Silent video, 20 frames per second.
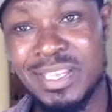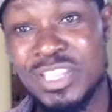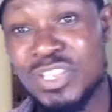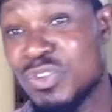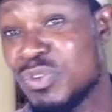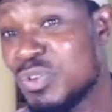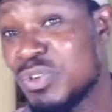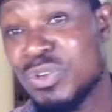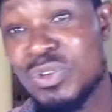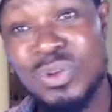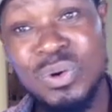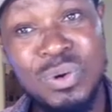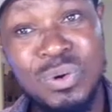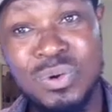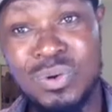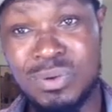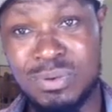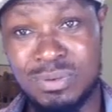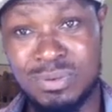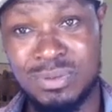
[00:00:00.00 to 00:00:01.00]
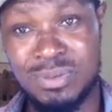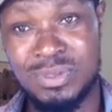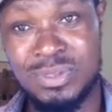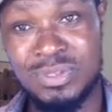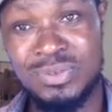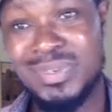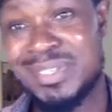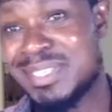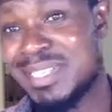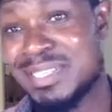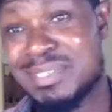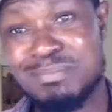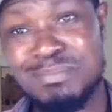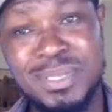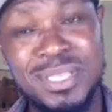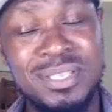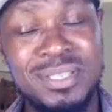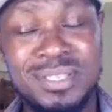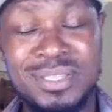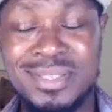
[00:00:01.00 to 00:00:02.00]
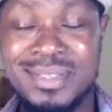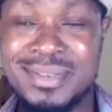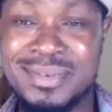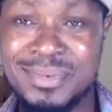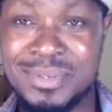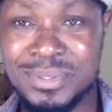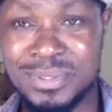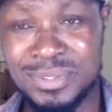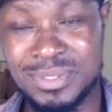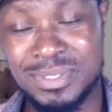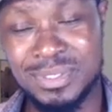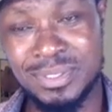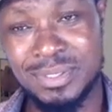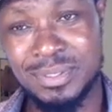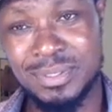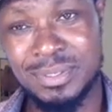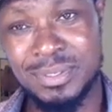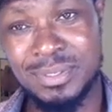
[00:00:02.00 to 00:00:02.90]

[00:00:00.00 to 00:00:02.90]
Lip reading: You know you're just being used.